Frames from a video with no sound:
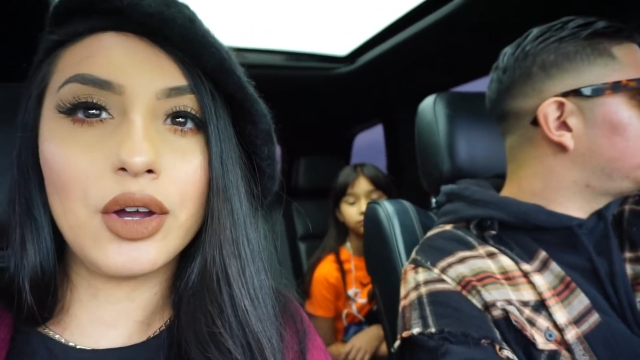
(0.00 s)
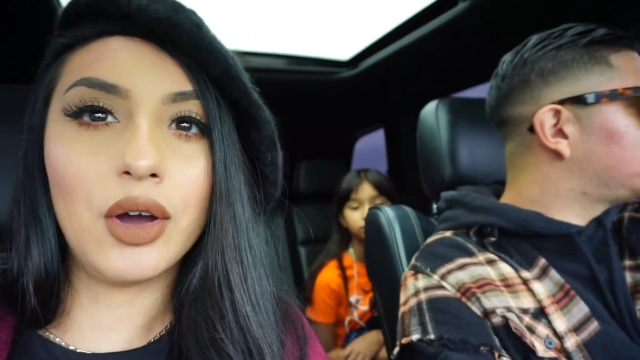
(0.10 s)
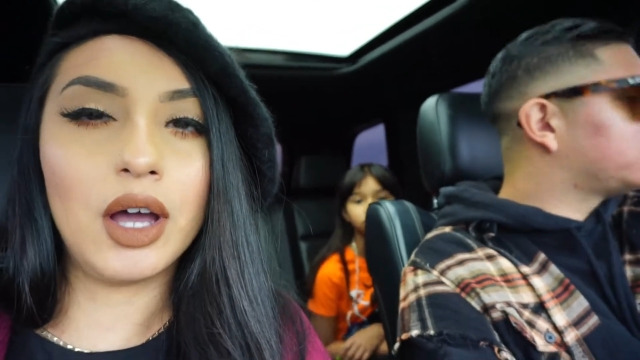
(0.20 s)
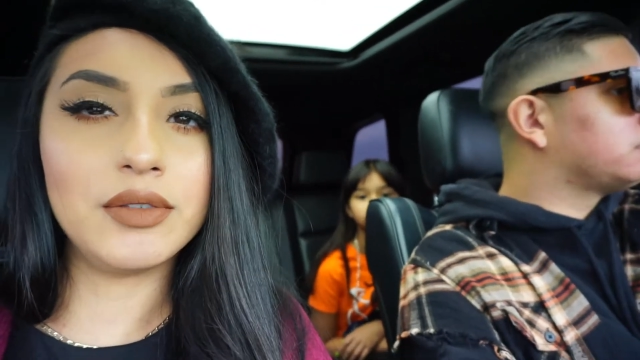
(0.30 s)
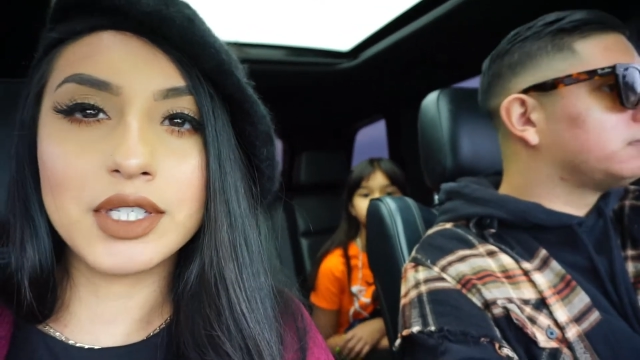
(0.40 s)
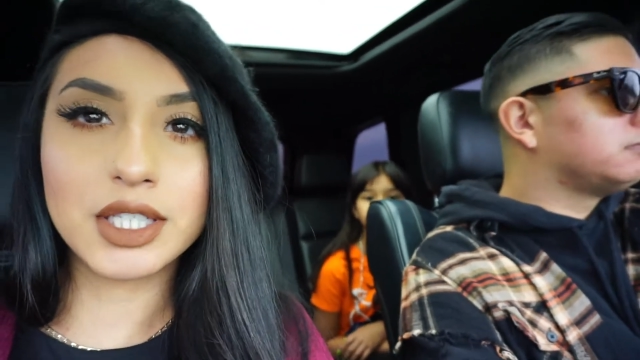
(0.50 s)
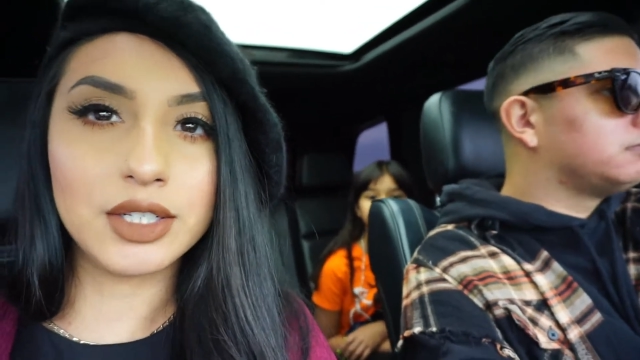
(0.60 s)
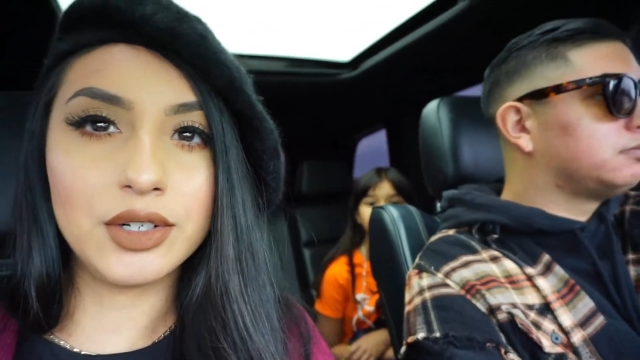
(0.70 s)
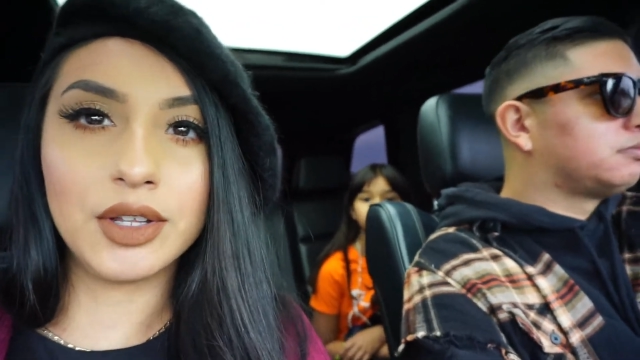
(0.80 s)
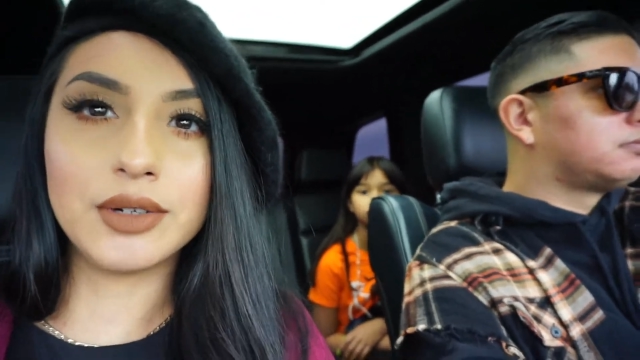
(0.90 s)
Speaker 1: obviously
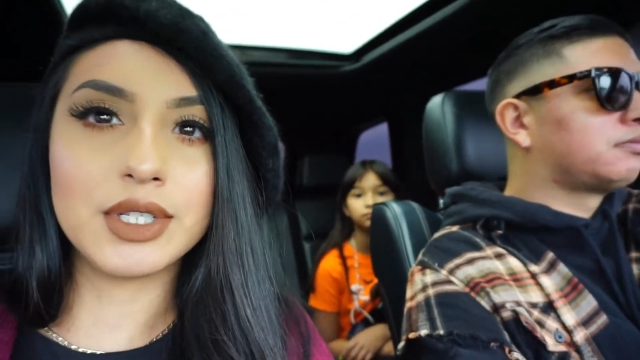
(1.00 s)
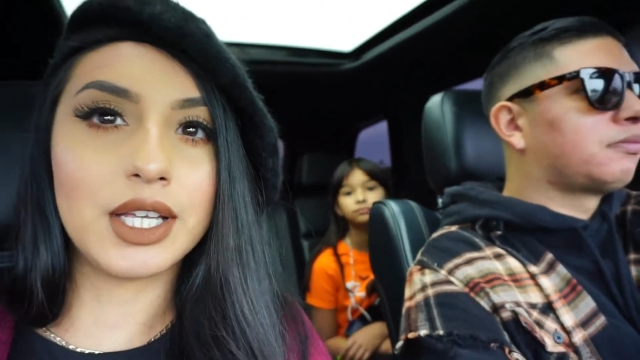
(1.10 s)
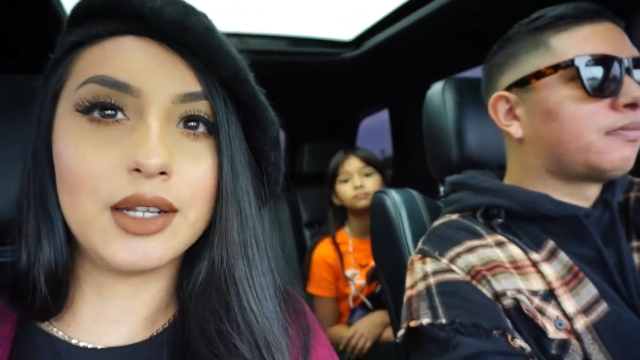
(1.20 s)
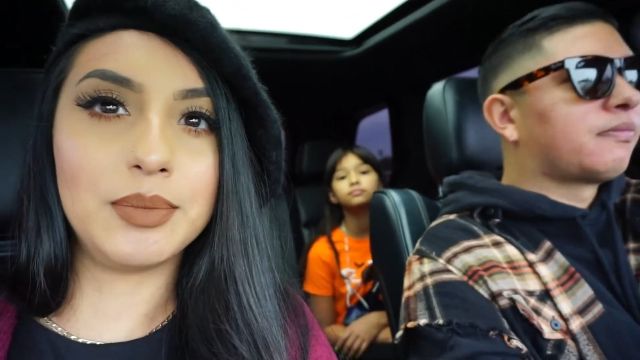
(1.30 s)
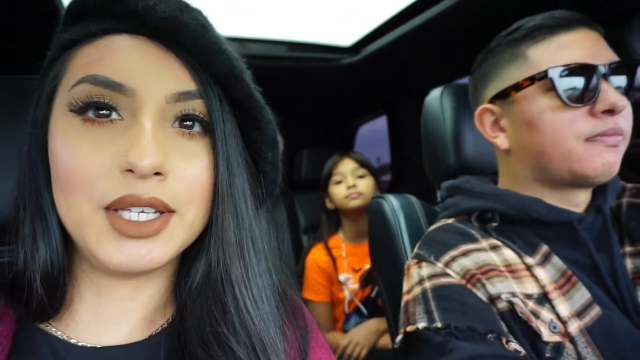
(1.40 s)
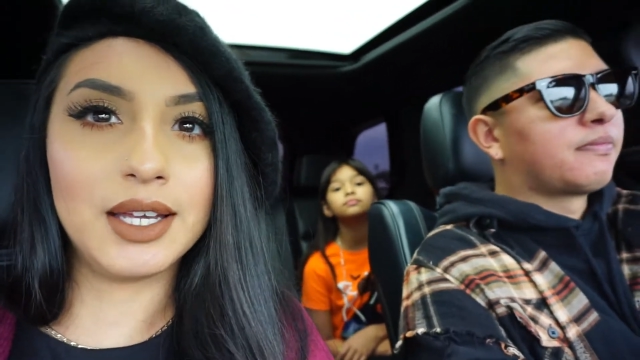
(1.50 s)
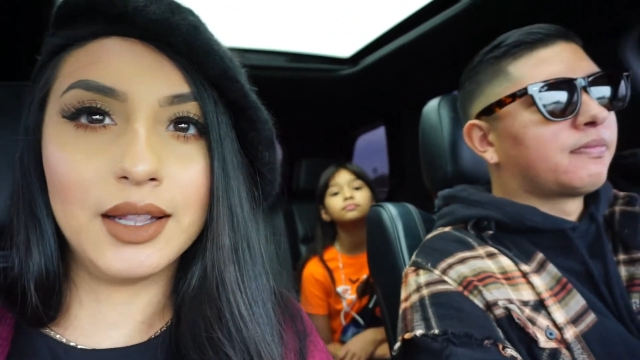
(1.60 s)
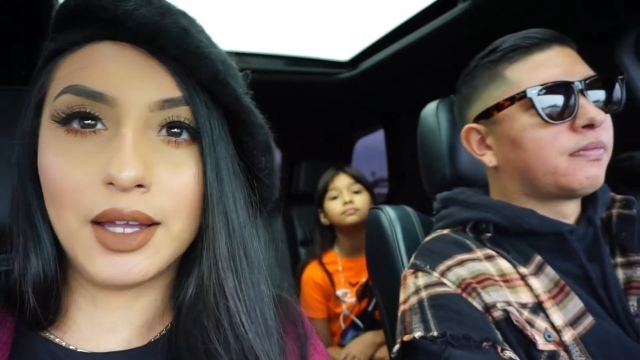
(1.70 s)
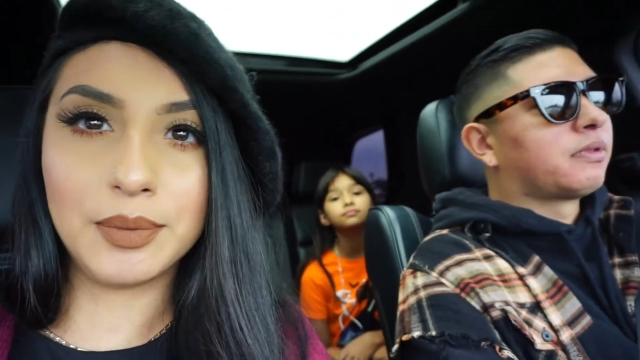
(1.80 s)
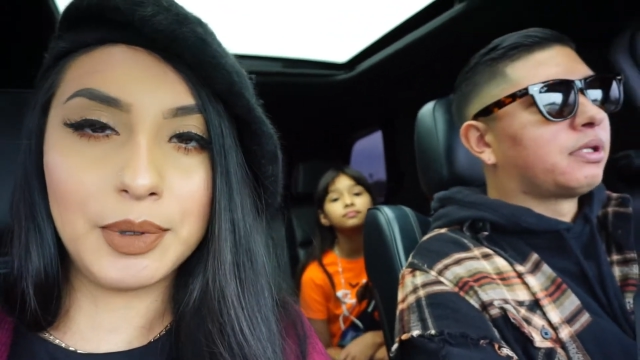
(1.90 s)
you know there was gonna be a
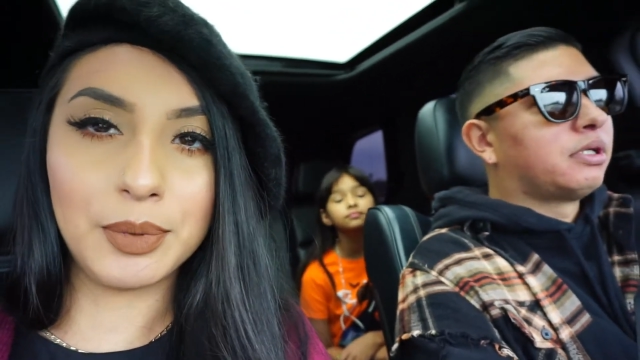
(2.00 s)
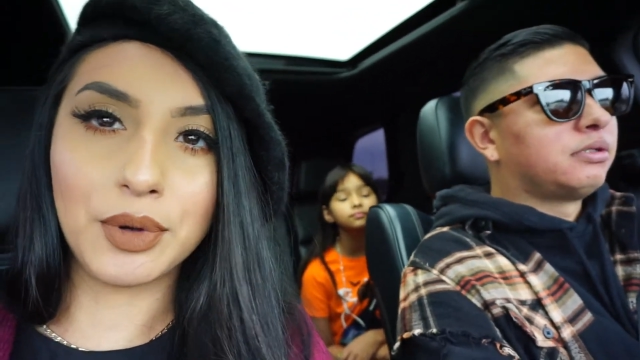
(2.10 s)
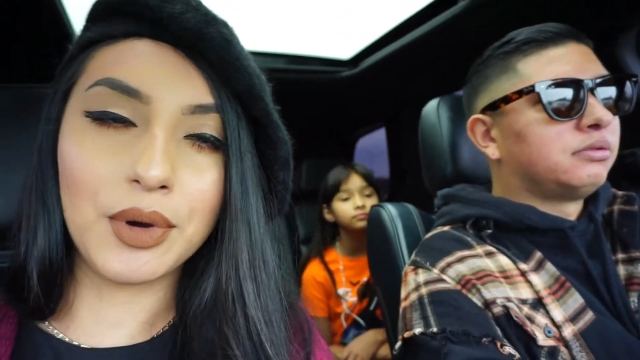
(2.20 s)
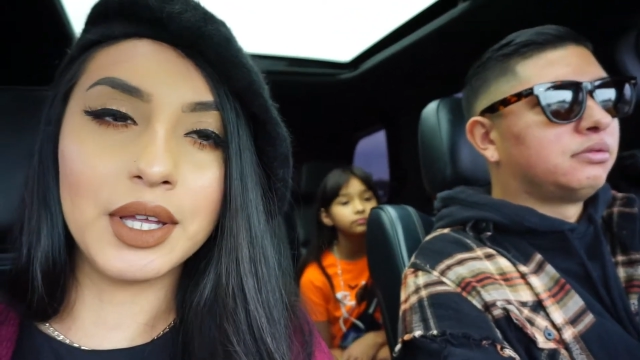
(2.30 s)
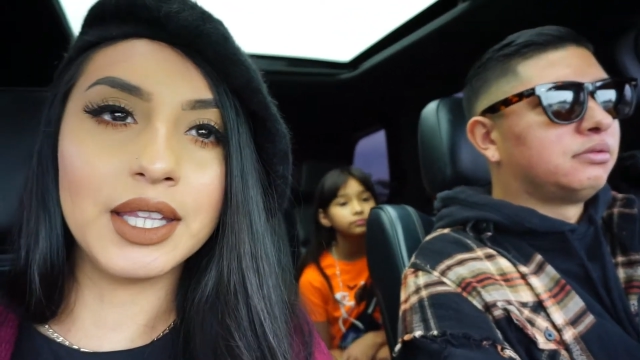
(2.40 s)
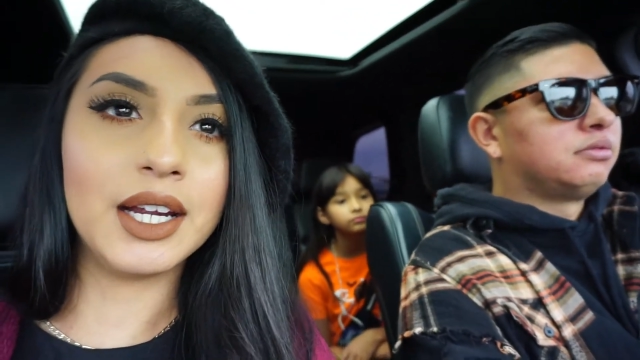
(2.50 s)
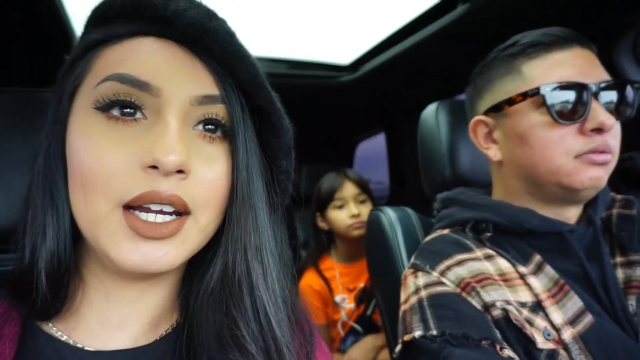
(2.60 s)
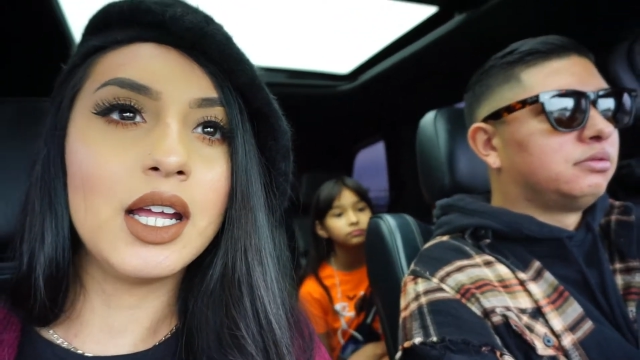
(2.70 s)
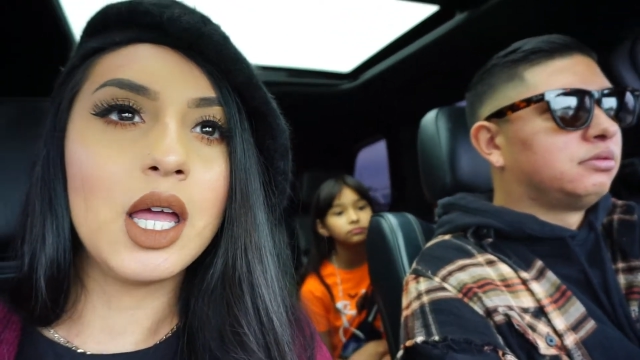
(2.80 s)
lot of people going there